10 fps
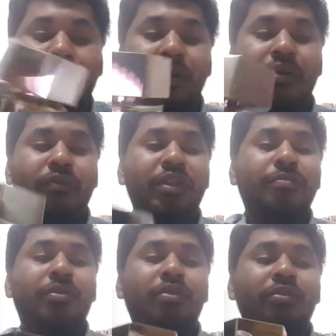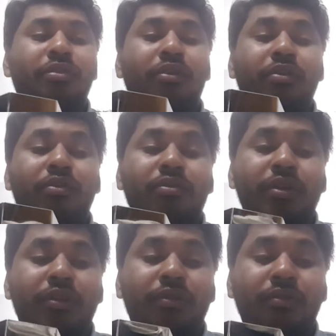uh, response or
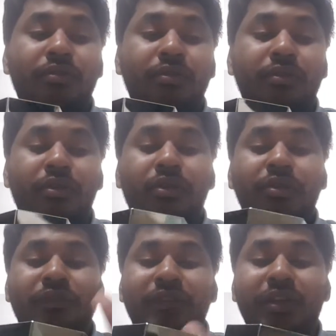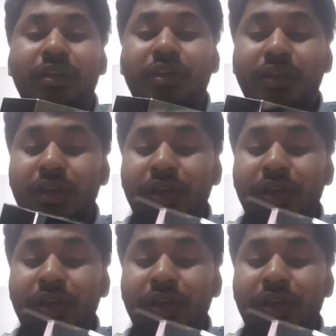you know longevity